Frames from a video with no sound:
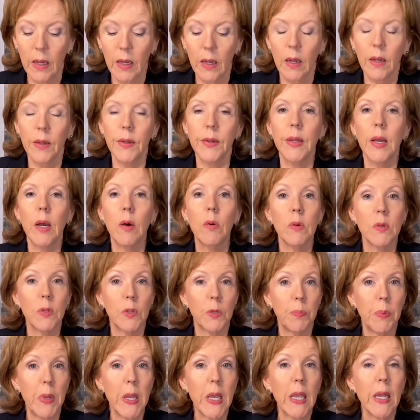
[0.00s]
Now, it's
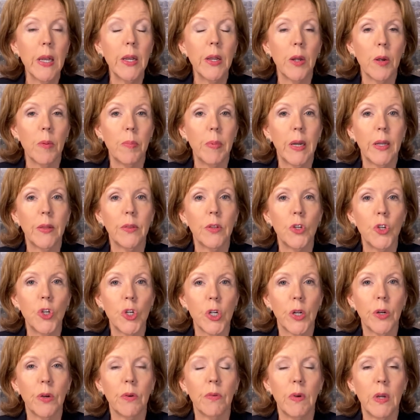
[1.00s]
speaking here about the
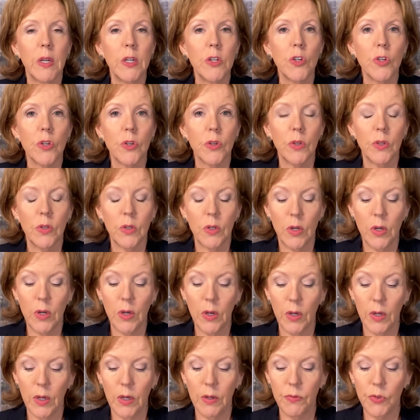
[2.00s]
generation
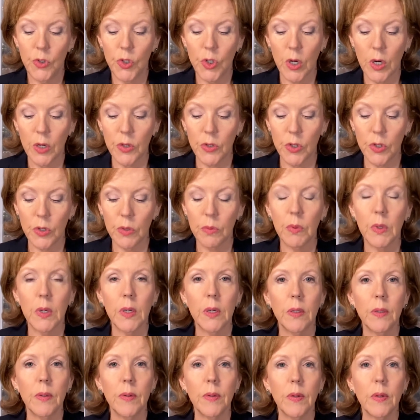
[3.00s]
of
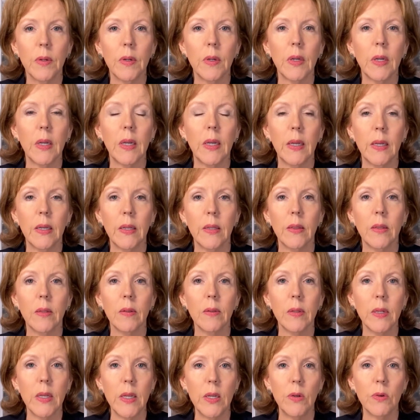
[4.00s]
Joshua and the
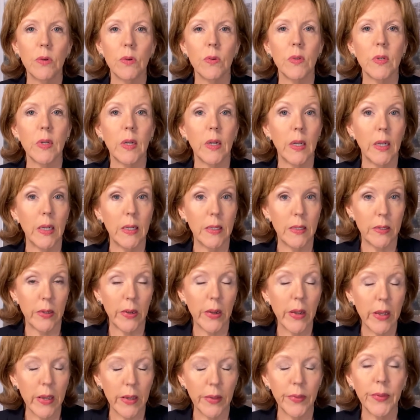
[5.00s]
leaders that had
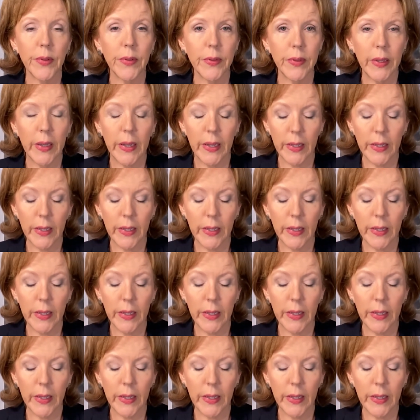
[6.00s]
taken the land.